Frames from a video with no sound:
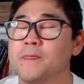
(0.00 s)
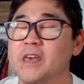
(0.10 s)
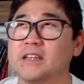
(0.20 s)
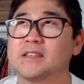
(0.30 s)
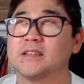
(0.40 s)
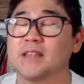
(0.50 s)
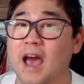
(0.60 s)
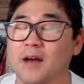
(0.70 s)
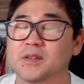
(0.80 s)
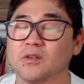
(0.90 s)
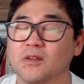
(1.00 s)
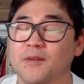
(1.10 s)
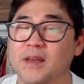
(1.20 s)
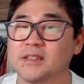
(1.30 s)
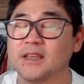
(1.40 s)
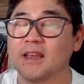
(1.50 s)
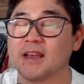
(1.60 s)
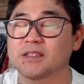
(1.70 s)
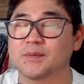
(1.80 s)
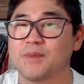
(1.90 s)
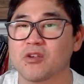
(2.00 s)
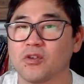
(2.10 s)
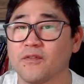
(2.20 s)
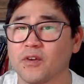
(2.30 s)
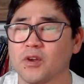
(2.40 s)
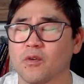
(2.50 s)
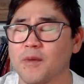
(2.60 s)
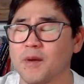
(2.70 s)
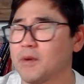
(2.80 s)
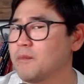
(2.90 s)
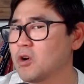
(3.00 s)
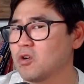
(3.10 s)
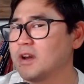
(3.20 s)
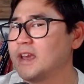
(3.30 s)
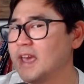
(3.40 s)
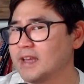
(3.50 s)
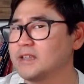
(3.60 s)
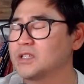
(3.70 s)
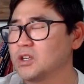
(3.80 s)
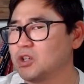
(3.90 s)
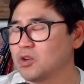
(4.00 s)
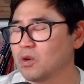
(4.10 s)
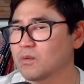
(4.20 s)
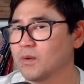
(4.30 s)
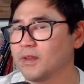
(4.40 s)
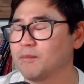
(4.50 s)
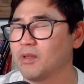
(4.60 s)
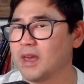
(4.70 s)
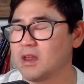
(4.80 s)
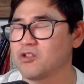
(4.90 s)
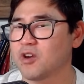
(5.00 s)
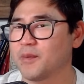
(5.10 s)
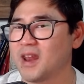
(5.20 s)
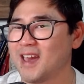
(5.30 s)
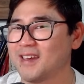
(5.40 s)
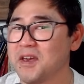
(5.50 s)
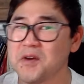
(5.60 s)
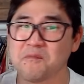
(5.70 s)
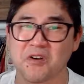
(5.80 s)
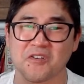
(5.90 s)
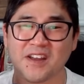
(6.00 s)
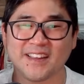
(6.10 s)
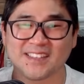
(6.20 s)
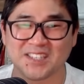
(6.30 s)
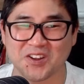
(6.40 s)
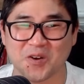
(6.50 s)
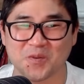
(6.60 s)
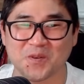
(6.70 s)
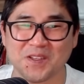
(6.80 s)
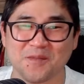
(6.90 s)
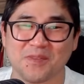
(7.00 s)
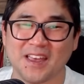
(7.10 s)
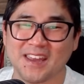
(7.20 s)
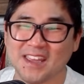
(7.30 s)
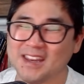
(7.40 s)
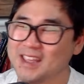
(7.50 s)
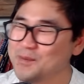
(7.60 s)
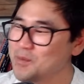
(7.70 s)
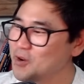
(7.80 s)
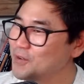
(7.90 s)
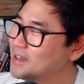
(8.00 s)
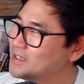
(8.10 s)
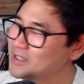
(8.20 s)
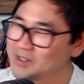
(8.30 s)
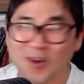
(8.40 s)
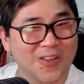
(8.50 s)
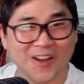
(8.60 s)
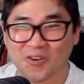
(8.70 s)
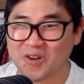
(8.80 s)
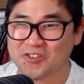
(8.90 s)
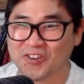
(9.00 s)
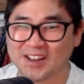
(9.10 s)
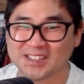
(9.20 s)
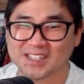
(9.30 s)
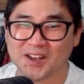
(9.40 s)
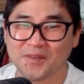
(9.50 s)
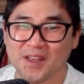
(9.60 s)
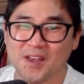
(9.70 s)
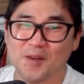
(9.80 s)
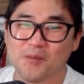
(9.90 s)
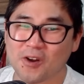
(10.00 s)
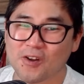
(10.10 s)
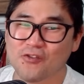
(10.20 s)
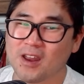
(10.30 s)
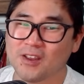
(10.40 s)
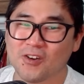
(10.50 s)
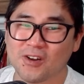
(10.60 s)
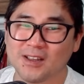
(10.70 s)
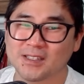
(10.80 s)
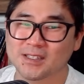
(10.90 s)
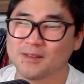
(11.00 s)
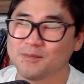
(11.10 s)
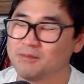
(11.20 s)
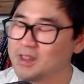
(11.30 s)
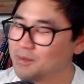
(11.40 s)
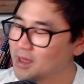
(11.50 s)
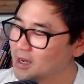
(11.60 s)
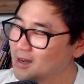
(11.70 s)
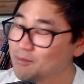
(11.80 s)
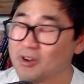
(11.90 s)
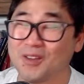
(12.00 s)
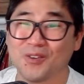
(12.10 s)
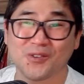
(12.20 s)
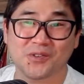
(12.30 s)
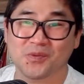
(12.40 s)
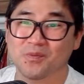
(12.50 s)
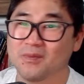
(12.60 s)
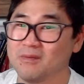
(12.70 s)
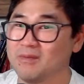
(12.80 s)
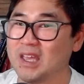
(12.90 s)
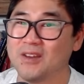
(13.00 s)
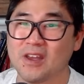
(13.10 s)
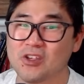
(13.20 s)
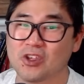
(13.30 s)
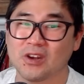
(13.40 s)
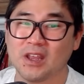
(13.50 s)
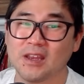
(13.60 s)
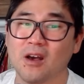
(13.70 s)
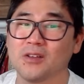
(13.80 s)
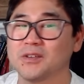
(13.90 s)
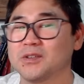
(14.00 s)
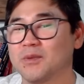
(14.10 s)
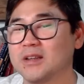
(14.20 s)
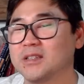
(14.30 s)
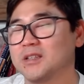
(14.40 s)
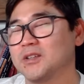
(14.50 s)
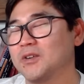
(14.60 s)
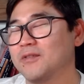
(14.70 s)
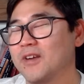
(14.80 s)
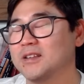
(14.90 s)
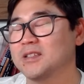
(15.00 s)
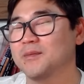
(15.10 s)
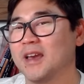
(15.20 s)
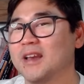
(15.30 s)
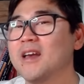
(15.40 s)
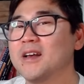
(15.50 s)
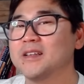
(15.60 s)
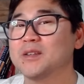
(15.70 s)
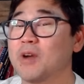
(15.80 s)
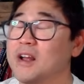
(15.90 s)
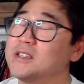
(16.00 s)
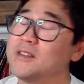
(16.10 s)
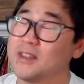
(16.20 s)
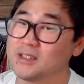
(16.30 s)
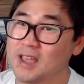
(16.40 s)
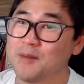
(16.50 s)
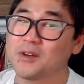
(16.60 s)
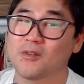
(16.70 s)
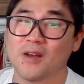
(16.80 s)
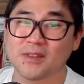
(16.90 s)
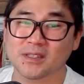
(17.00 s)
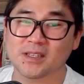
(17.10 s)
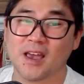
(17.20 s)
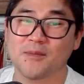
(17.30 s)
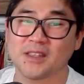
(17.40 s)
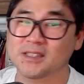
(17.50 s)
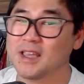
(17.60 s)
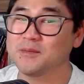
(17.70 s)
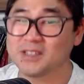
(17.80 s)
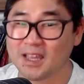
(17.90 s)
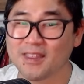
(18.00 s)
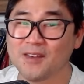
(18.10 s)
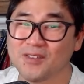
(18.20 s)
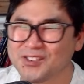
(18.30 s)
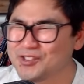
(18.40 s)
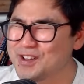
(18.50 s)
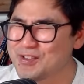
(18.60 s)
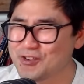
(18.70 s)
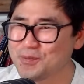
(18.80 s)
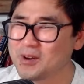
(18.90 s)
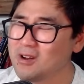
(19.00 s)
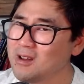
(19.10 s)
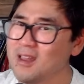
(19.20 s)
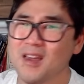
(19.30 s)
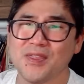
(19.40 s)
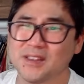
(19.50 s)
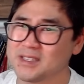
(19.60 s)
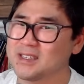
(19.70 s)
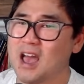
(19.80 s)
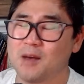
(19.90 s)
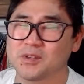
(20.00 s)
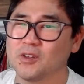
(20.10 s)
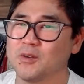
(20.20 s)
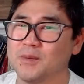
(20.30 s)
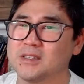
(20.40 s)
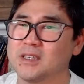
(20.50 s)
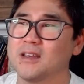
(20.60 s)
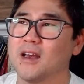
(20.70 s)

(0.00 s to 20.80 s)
This is absolutely amazing, especially for you. Remember, Mercury is your ruling planet, Gemini. Mercury is your ruling planet, and Mercury is no longer retrograde. So Mercury trining Uranus, the planet of breakthroughs, innovation, and also surprises. So you could find some like surprising things happen around this time, the same day that Venus trines Jupiter. This is absolutely amazing.